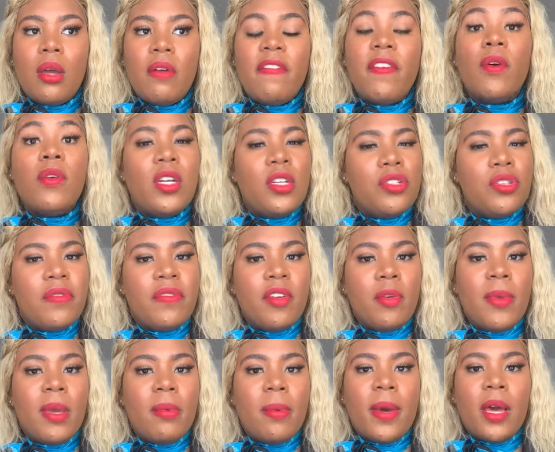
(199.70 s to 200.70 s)
phone interview,
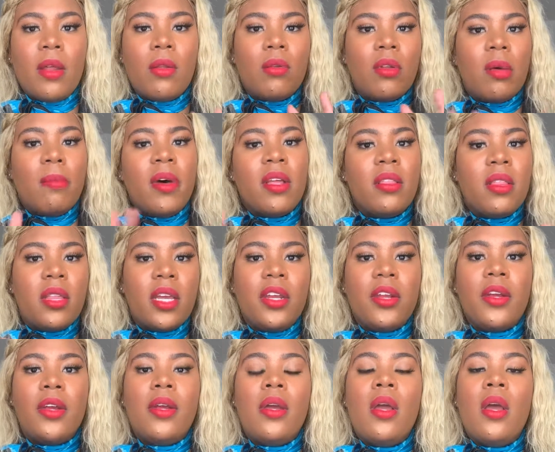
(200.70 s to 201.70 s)
maybe about a month
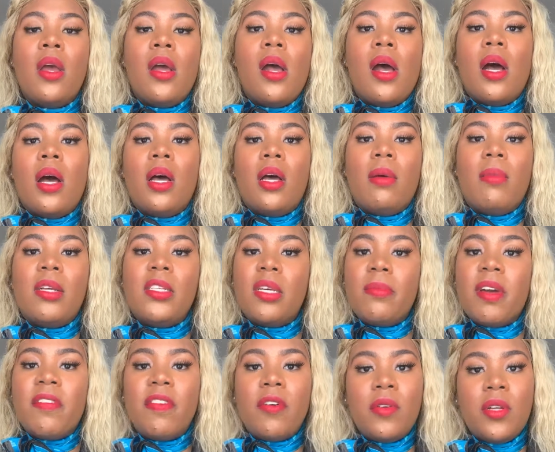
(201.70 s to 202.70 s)
later. I did
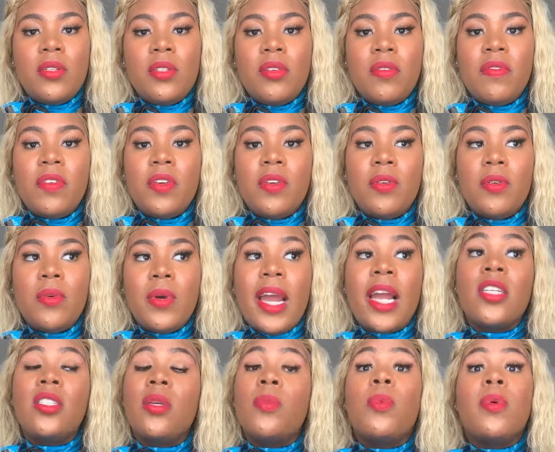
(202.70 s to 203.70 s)
my phone interview.
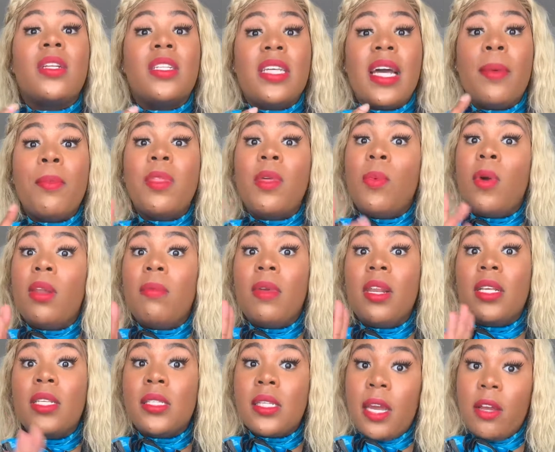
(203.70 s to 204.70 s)
Actually, when the time when they wanted me
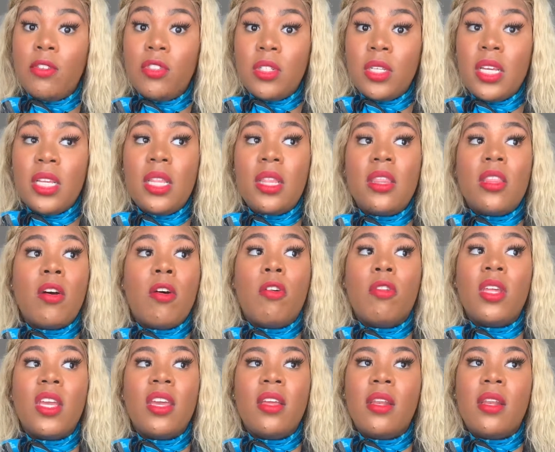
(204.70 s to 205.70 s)
to schedule it, the
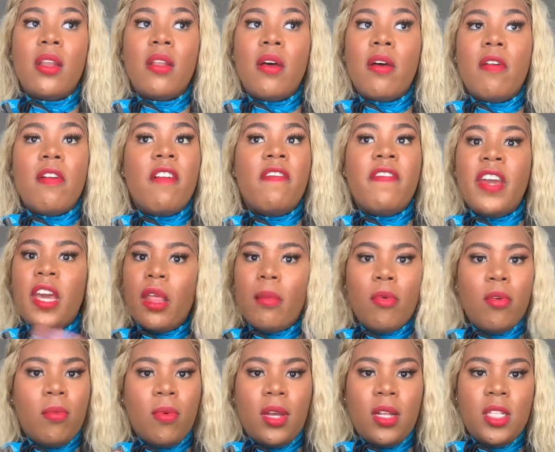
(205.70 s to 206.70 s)
only
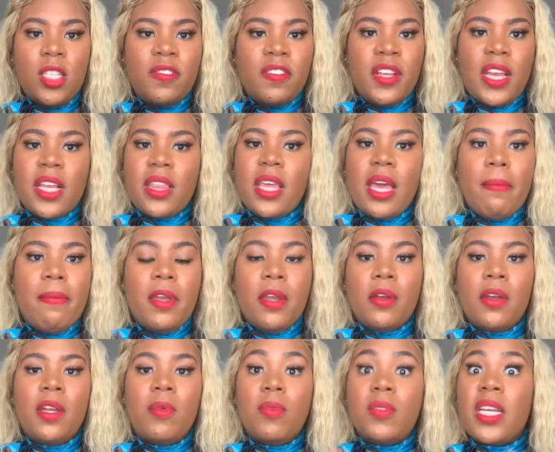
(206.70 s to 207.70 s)
available ones for like that
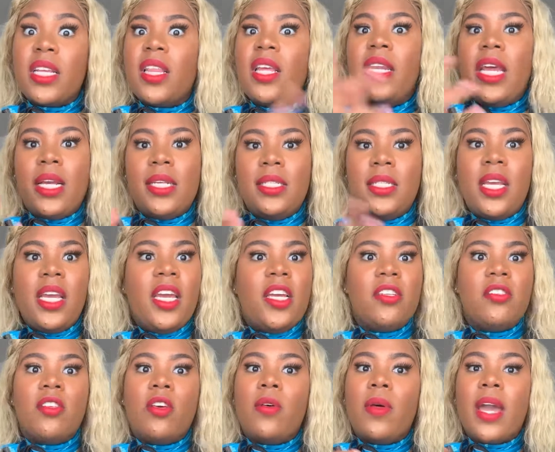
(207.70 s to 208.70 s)
period was like the next day.
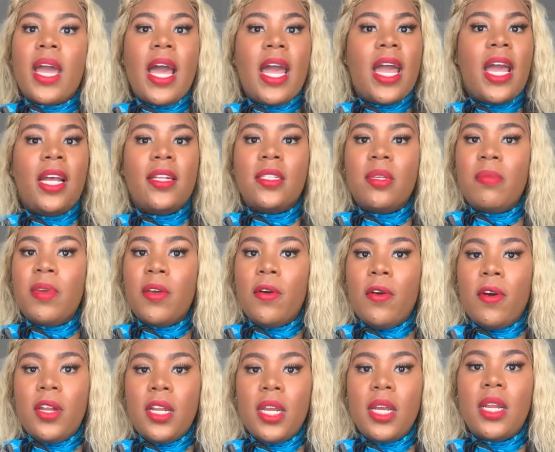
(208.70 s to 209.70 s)
So like I had to be
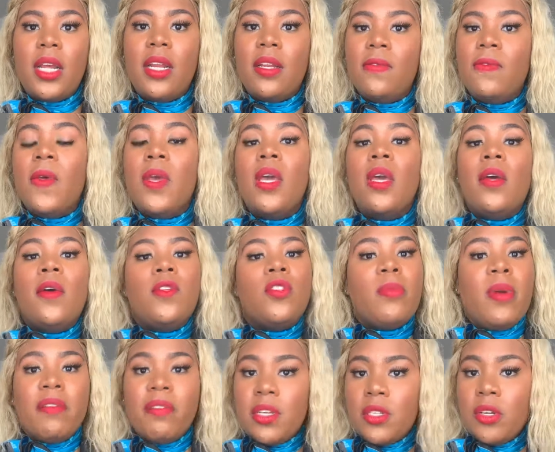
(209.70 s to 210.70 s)
on it and do
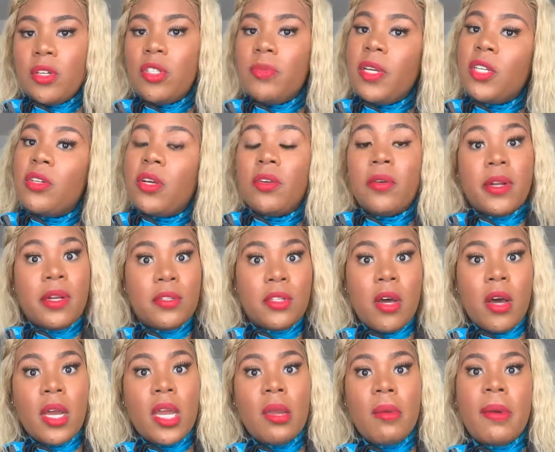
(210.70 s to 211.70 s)
my research, make sure I knew what I was
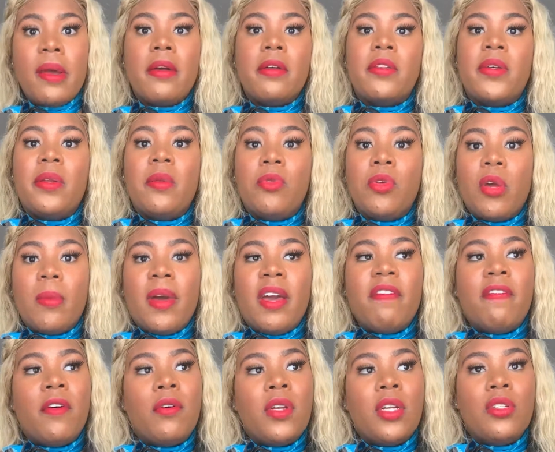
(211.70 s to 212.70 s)
talking about. So I ended up doing my
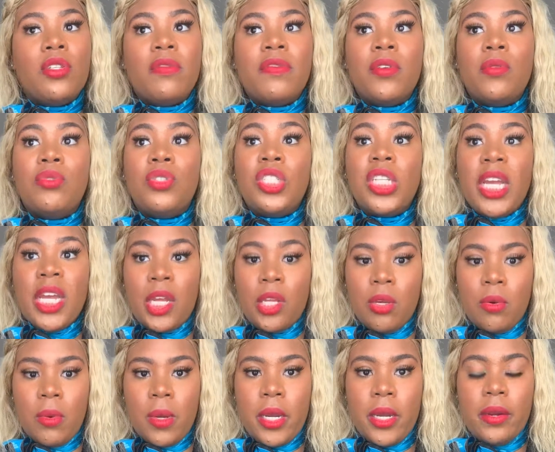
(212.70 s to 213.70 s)
phone interview
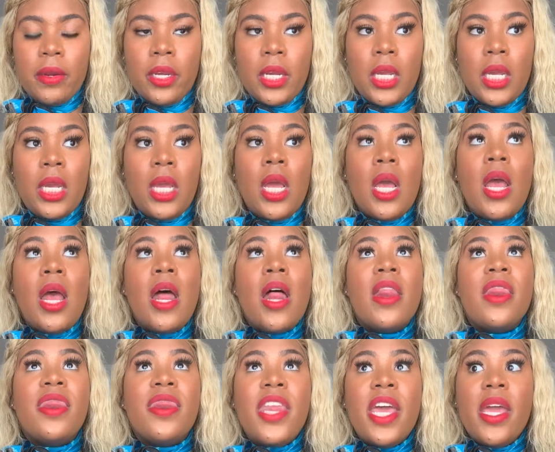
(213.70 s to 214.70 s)
January.
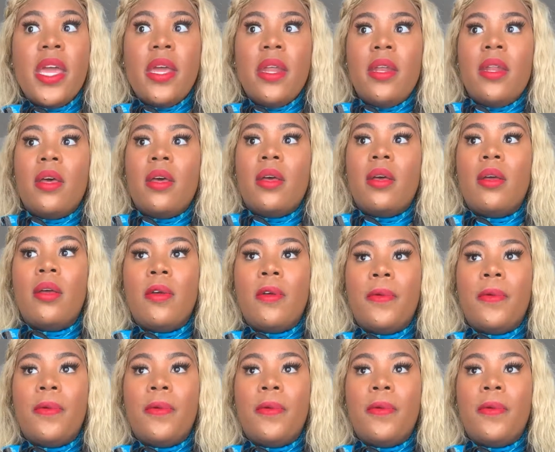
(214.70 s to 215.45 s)
Then